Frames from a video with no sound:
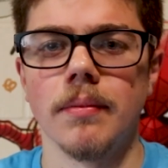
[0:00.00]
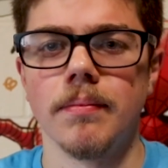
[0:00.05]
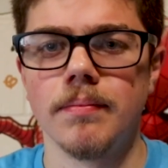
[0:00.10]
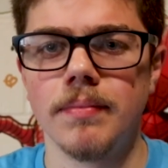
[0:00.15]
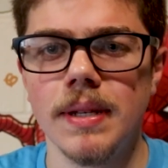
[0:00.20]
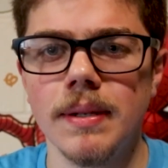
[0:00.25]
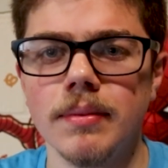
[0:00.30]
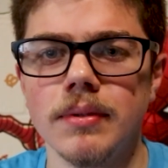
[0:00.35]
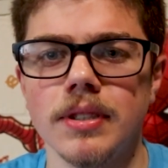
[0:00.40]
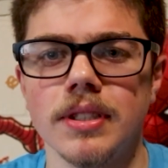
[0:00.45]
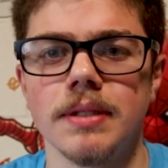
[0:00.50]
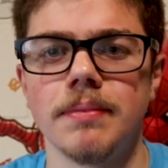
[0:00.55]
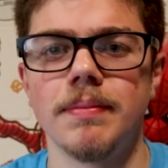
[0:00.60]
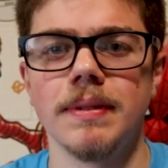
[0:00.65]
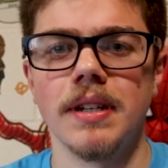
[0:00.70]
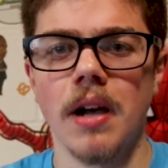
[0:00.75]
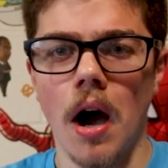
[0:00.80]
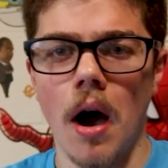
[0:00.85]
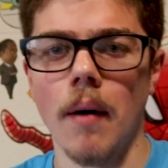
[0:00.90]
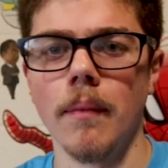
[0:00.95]
people just
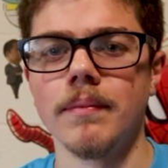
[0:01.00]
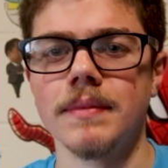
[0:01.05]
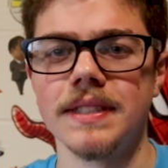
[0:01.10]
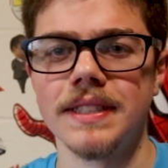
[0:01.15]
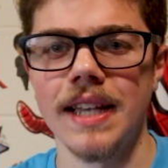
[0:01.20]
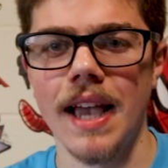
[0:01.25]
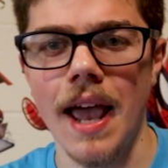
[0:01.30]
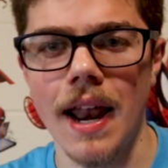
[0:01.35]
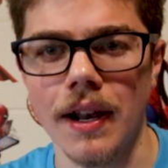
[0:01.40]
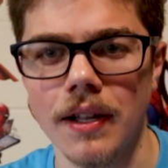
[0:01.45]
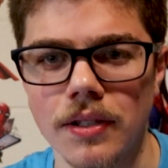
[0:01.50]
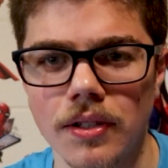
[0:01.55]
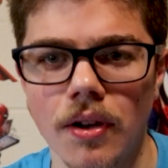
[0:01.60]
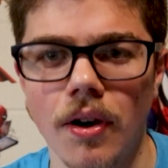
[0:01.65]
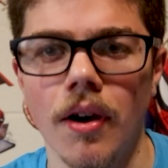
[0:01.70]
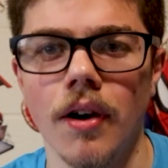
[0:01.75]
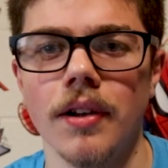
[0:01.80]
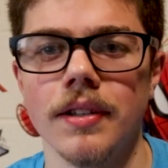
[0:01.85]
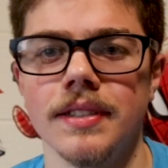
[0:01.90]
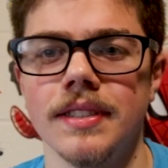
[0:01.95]
become Santa
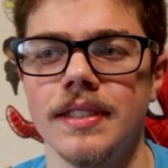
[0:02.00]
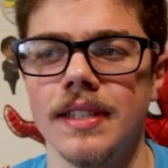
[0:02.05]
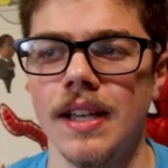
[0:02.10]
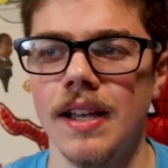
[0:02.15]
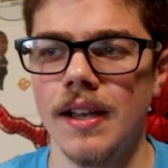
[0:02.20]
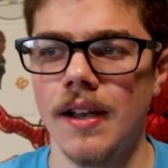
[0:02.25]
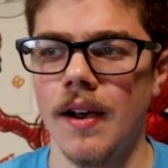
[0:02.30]
Claus,